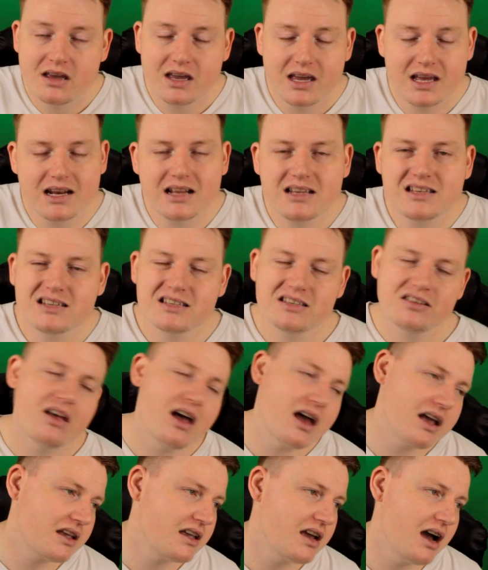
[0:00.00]
And it's just
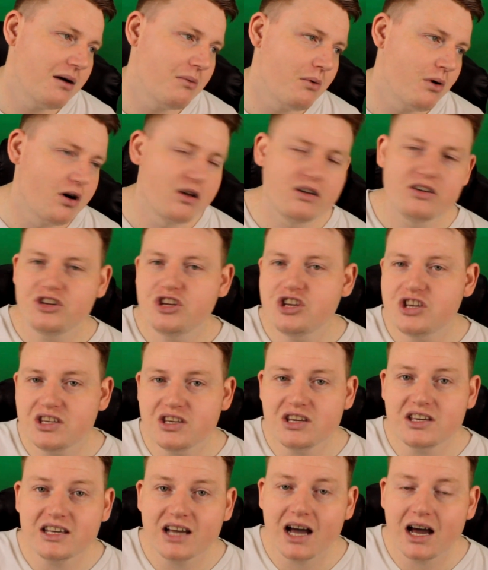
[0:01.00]
like, come on. You,
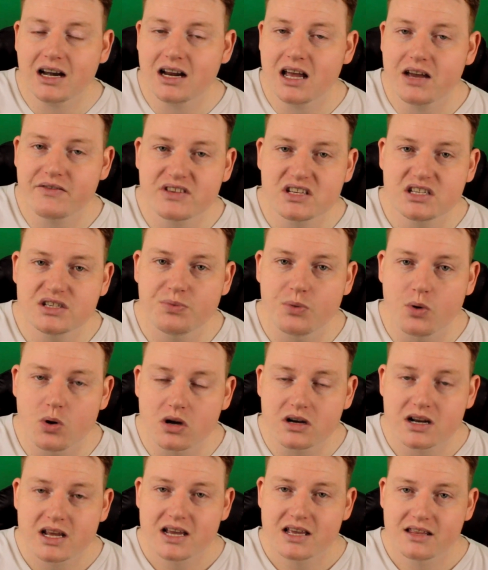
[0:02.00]
you can't have a
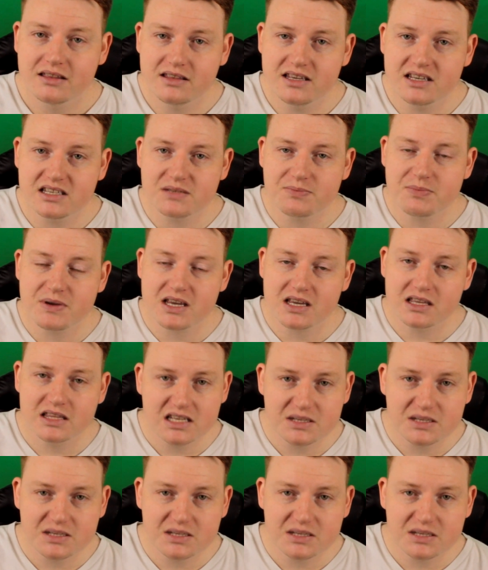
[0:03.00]
sport this big,